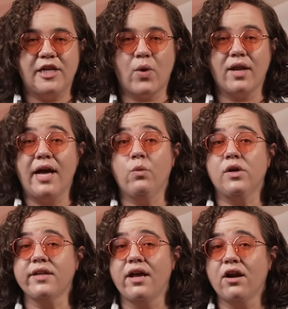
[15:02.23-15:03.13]
And while I
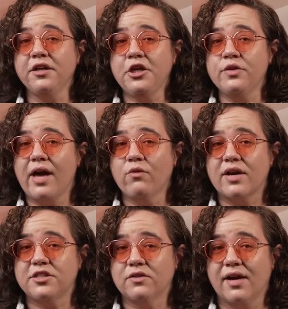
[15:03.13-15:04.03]
will not argue that
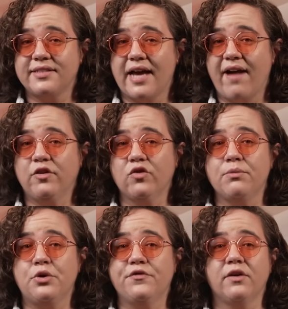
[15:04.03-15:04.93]
restaurants have to
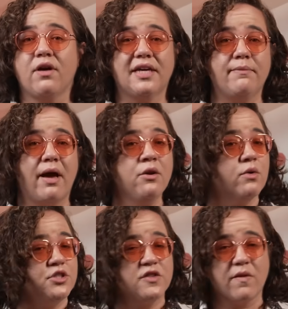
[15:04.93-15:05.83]
remove their Rocky Mountain
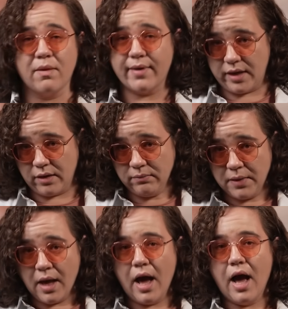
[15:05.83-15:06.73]
oysters from the menu,
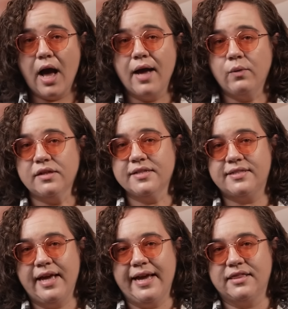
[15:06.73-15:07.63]
I will
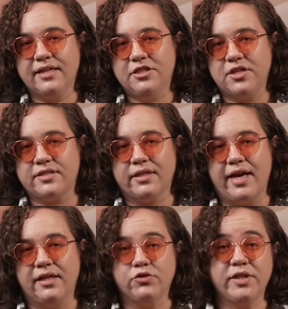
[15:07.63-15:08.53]
say that just
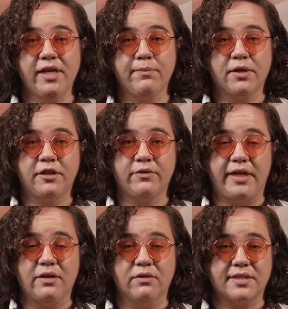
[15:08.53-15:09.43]
like drinking
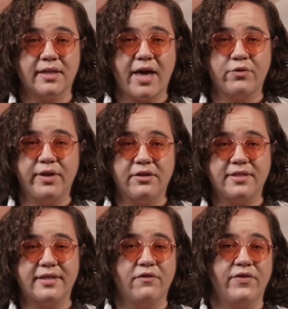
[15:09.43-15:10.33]
mercury or slathering
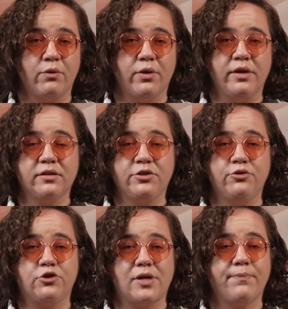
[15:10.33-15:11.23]
yourself in oil
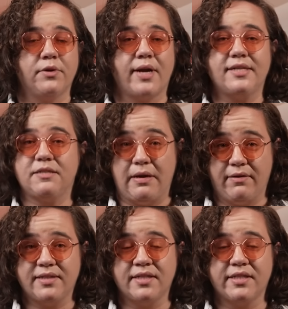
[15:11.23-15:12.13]
to trap the right
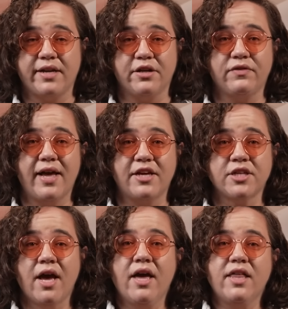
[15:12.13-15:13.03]
spirits inside your
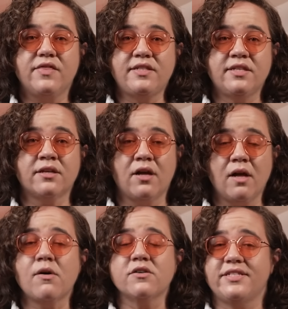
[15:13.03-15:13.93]
flesh, this is
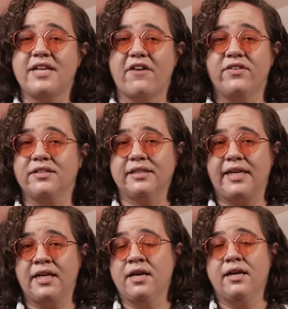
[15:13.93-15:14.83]
almost
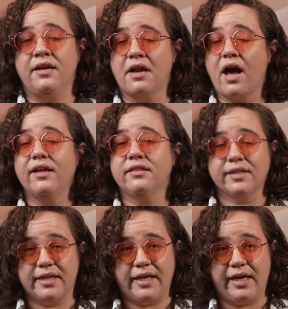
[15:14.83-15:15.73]
definitely not
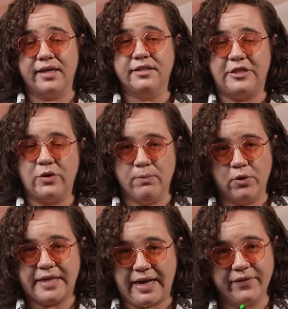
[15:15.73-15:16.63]
the key to
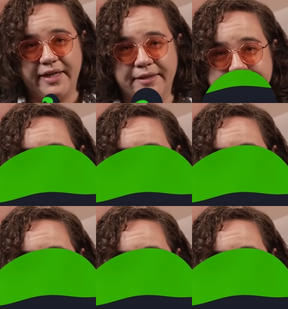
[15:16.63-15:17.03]
immortality.